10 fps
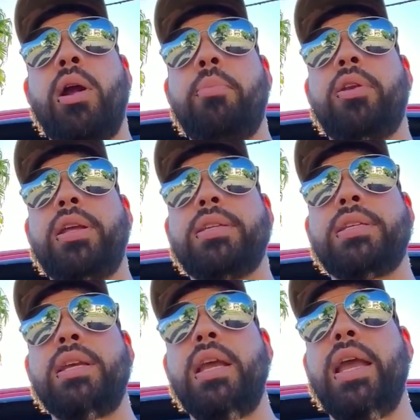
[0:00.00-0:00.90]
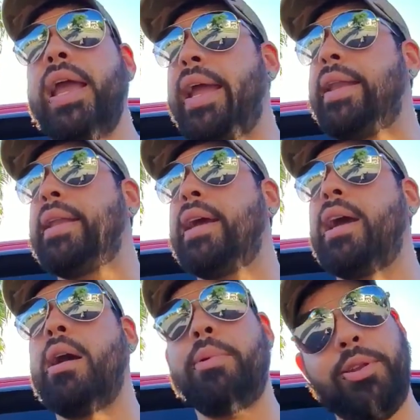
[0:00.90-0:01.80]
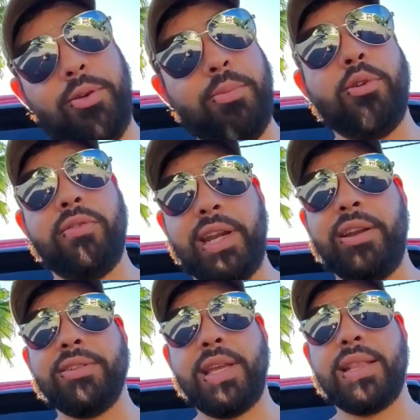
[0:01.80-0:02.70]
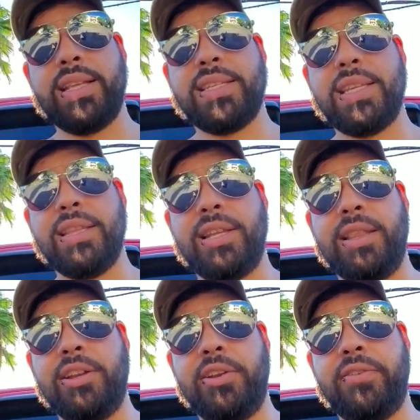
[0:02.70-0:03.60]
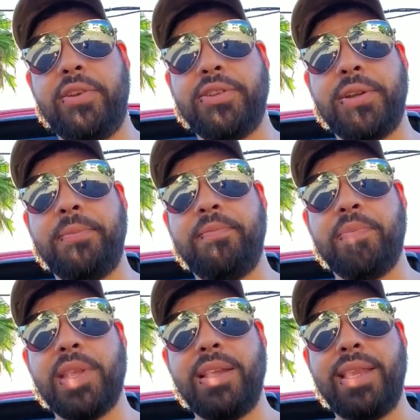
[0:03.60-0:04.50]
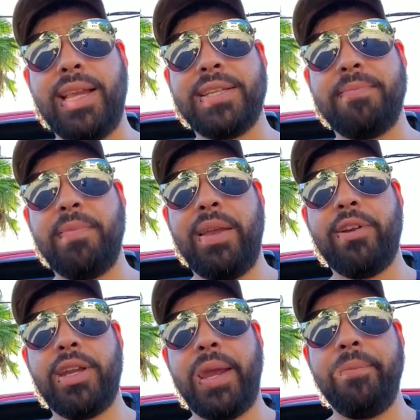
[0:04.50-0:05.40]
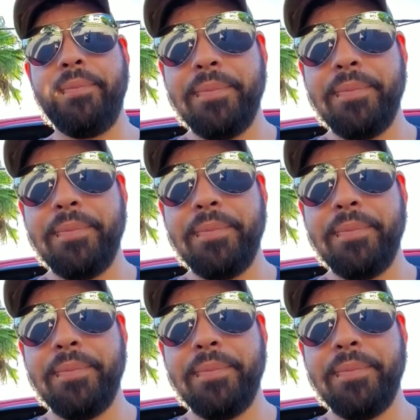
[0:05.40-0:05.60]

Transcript: properties, and I'll be doing more videos like this in the near future. Thanks. Have a good day.